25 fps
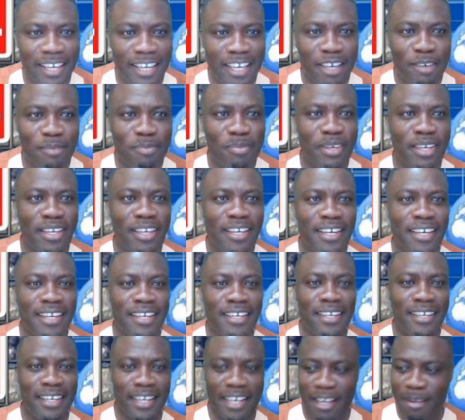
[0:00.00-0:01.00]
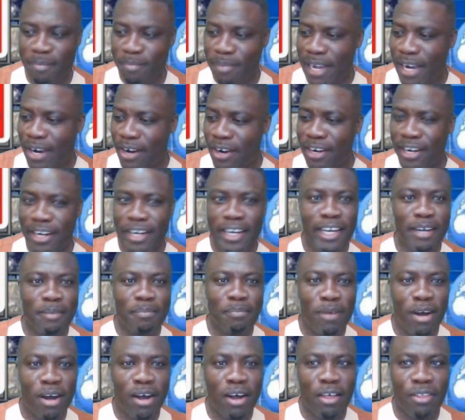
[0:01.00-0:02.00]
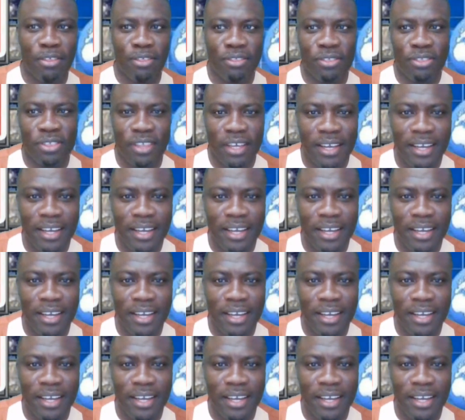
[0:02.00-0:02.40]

It's been about a month